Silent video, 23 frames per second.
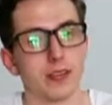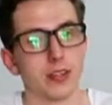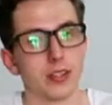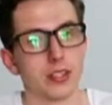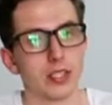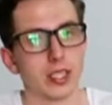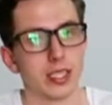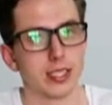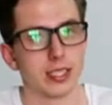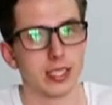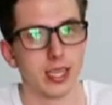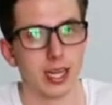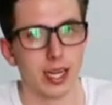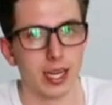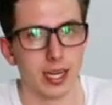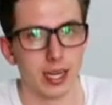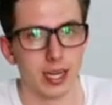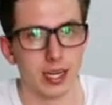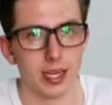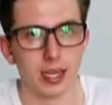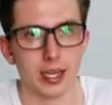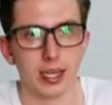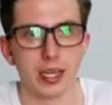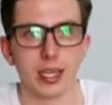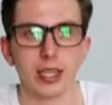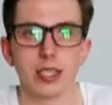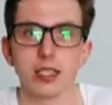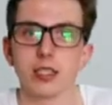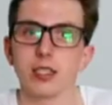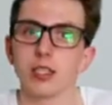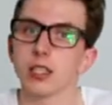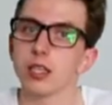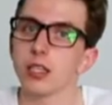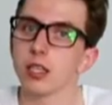If you see a 10,
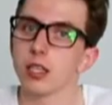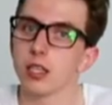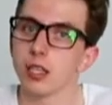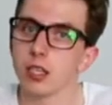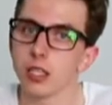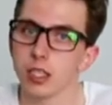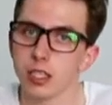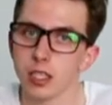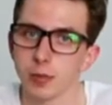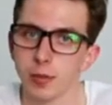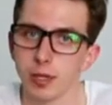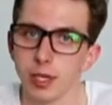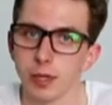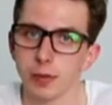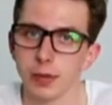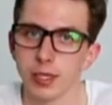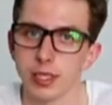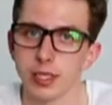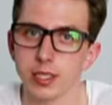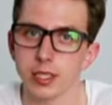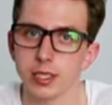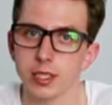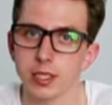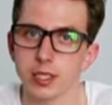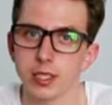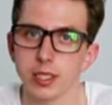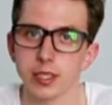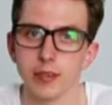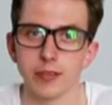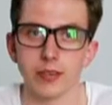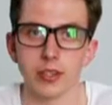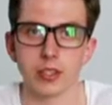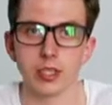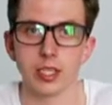it's 30 millimeters.
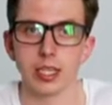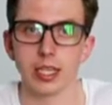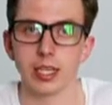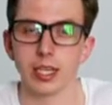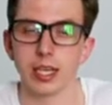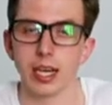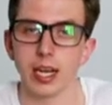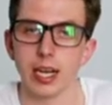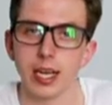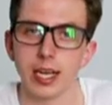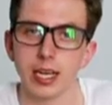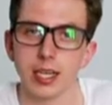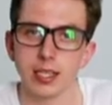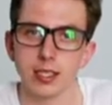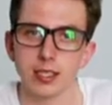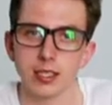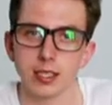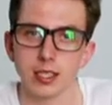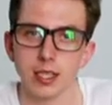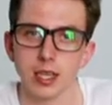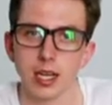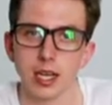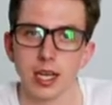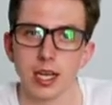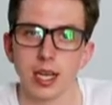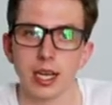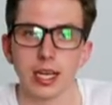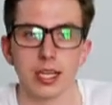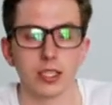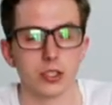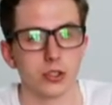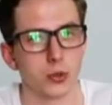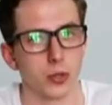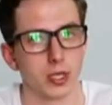If you see an 8,
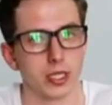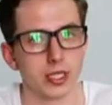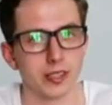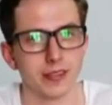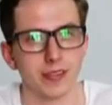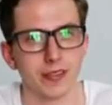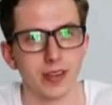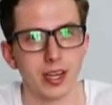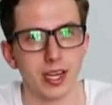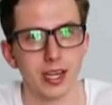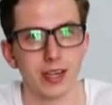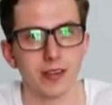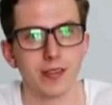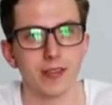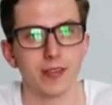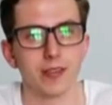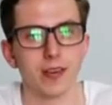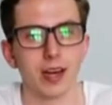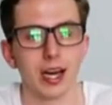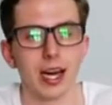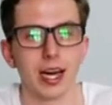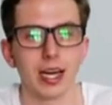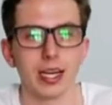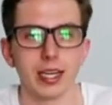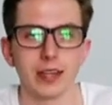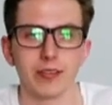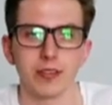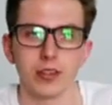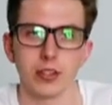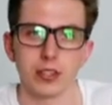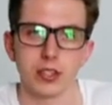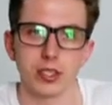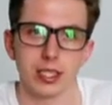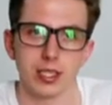it's 25. And
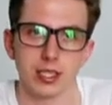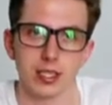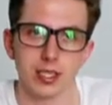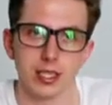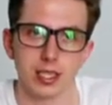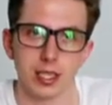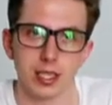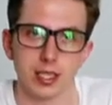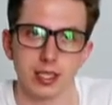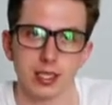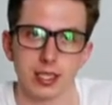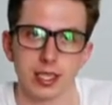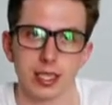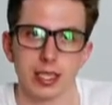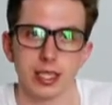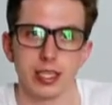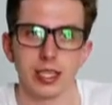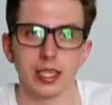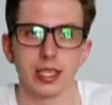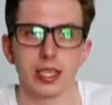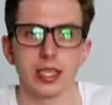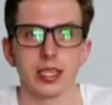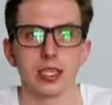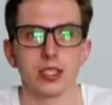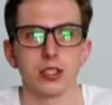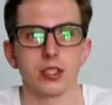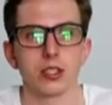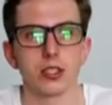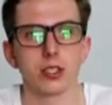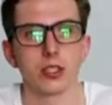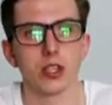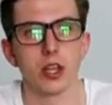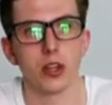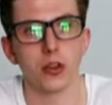if you see a 6, it
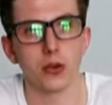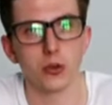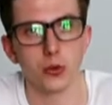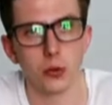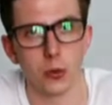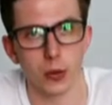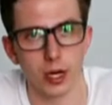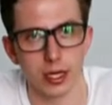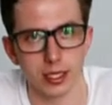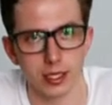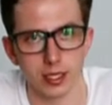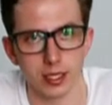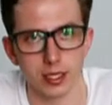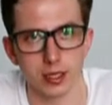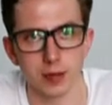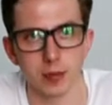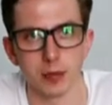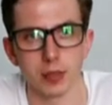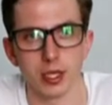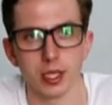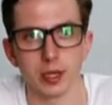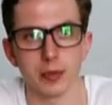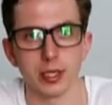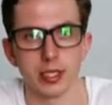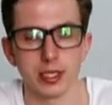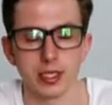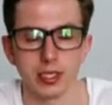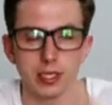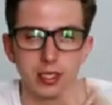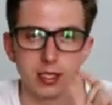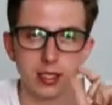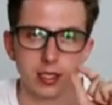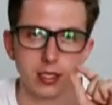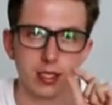is 20
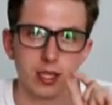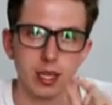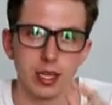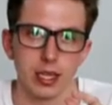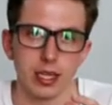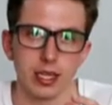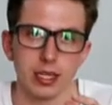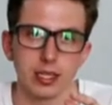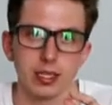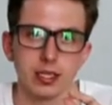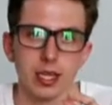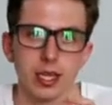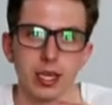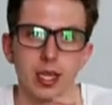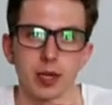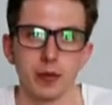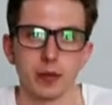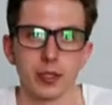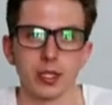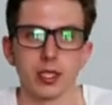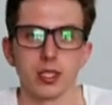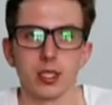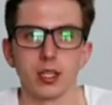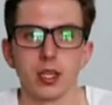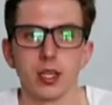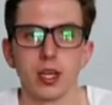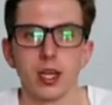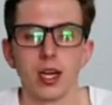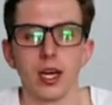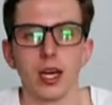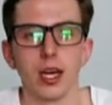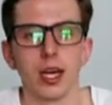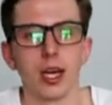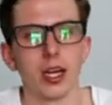millimeters in diameter.
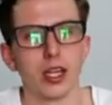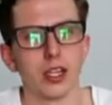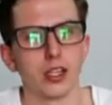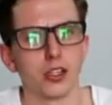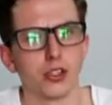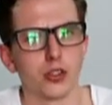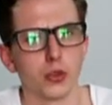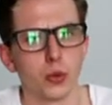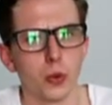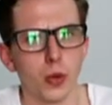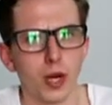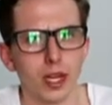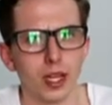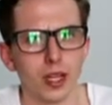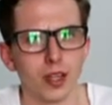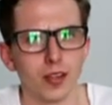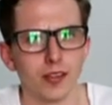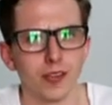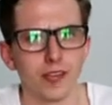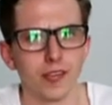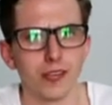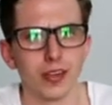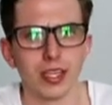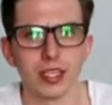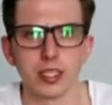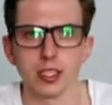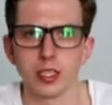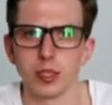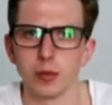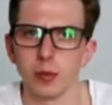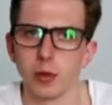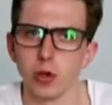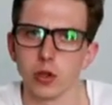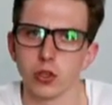The 12
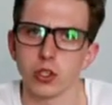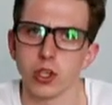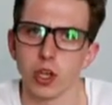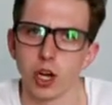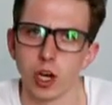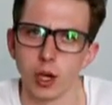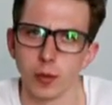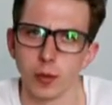is the most